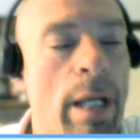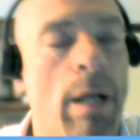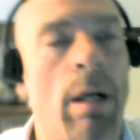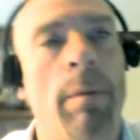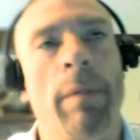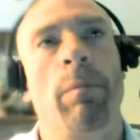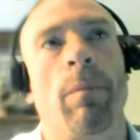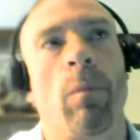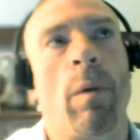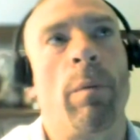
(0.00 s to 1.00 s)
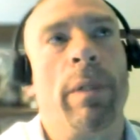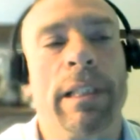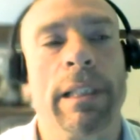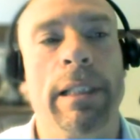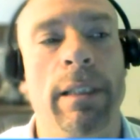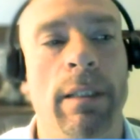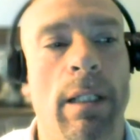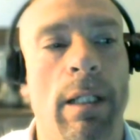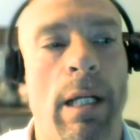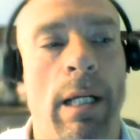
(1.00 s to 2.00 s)
Yeah, I mean, when we
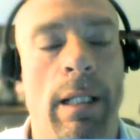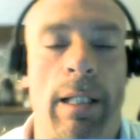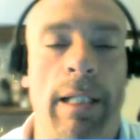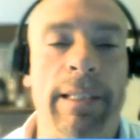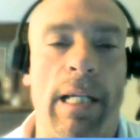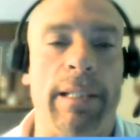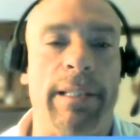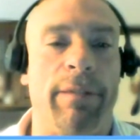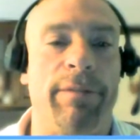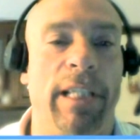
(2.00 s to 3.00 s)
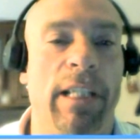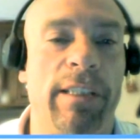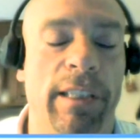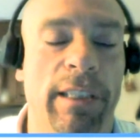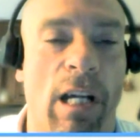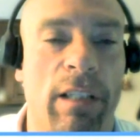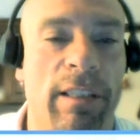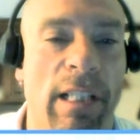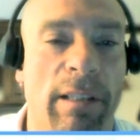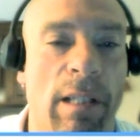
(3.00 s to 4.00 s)
see. I like the idea of DSG,
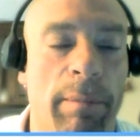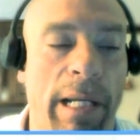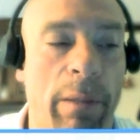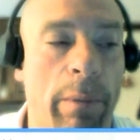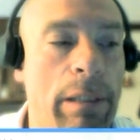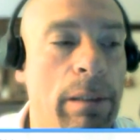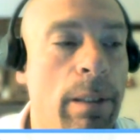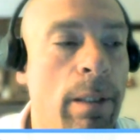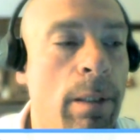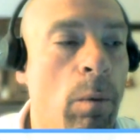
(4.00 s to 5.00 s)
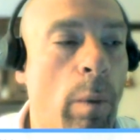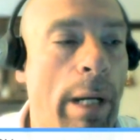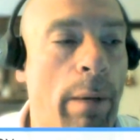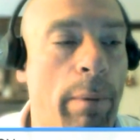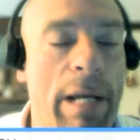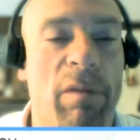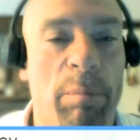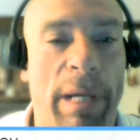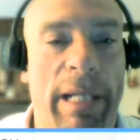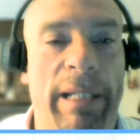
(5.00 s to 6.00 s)
DOCSIS Set-Top Gateway, where we have
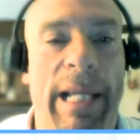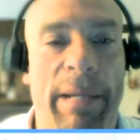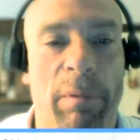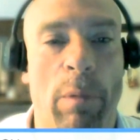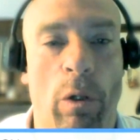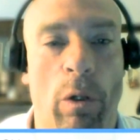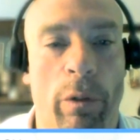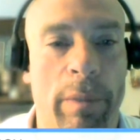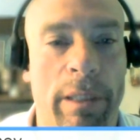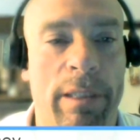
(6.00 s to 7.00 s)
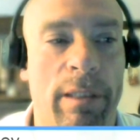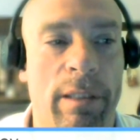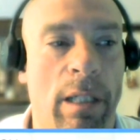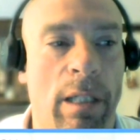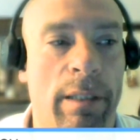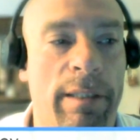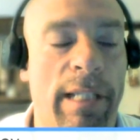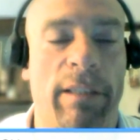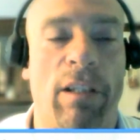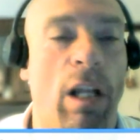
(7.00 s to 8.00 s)
an embedded cable modem. It's the
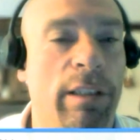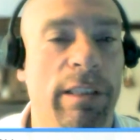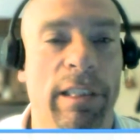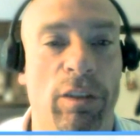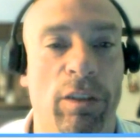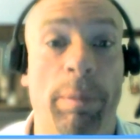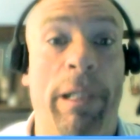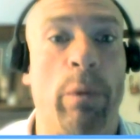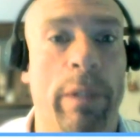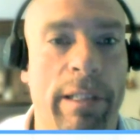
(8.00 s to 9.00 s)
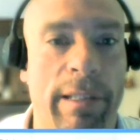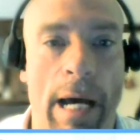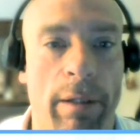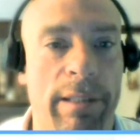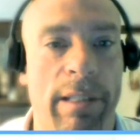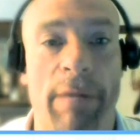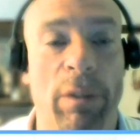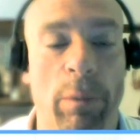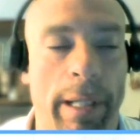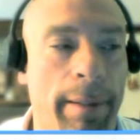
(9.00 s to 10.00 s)
technology is ubiquitous now; it's
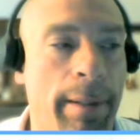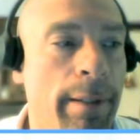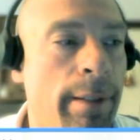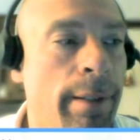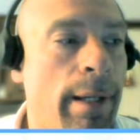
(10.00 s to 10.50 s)
everywhere.